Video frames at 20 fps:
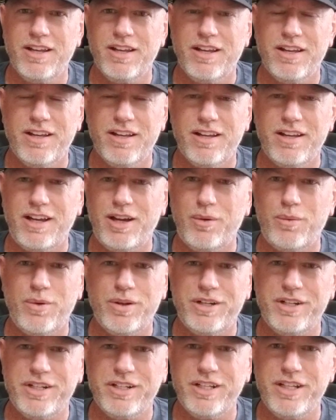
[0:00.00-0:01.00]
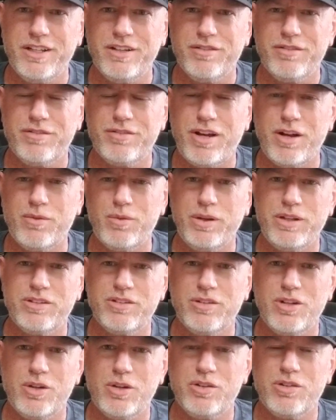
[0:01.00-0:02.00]
I wanted to give 5
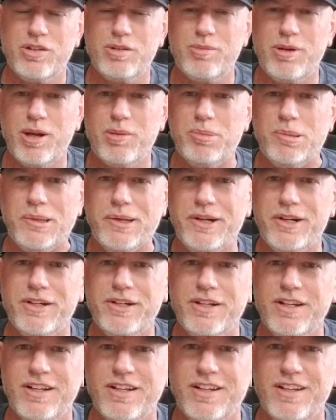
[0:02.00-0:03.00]
weeks notice to my employer,